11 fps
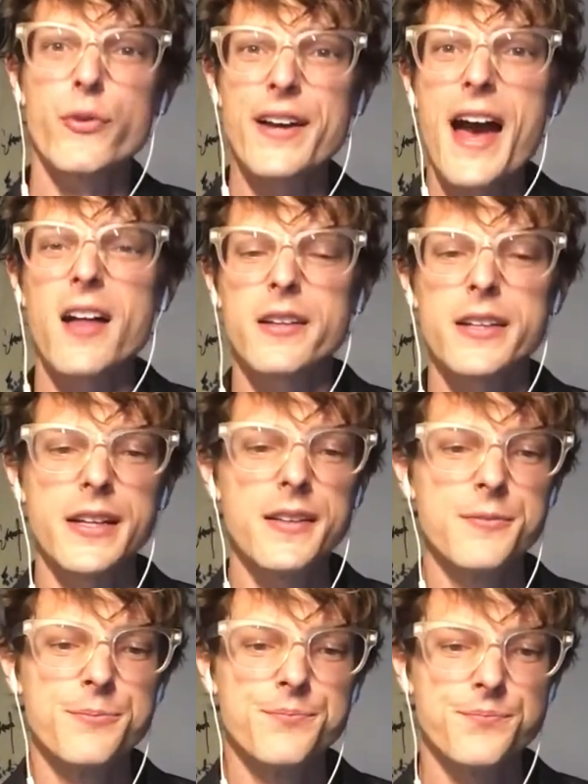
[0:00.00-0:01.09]
reality.
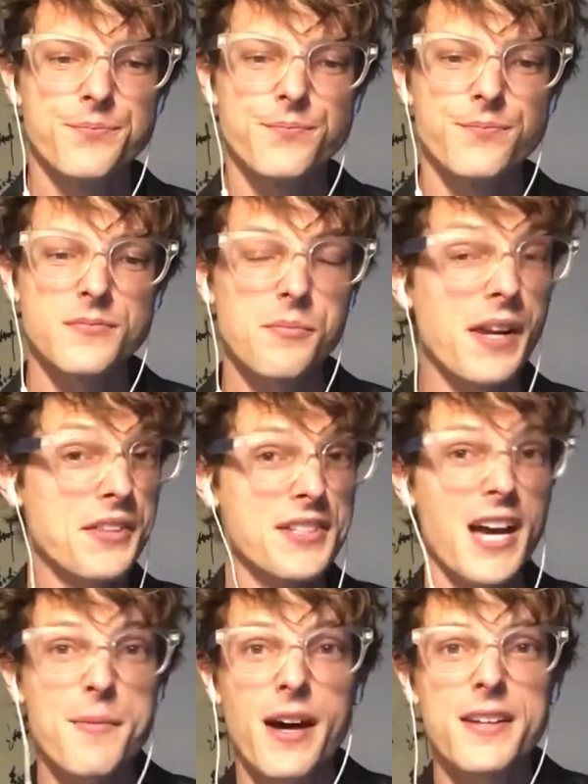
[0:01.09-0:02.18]
I mean, at the
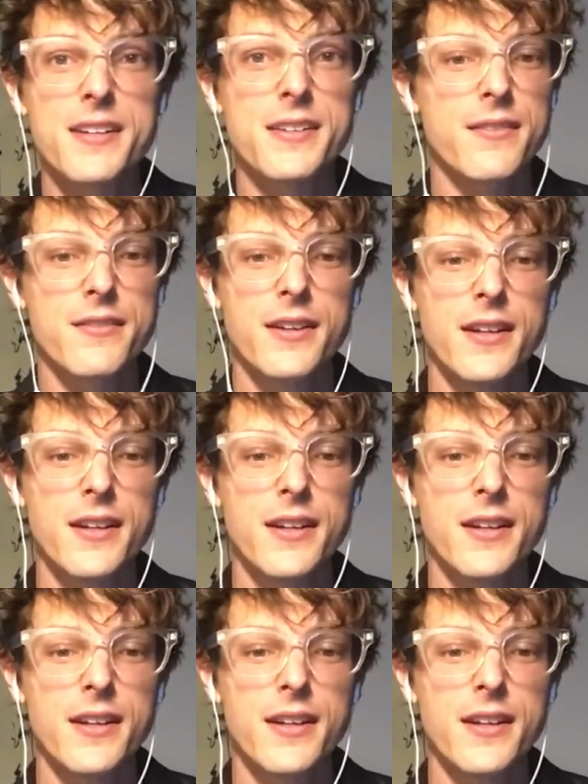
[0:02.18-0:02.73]
time I didn't,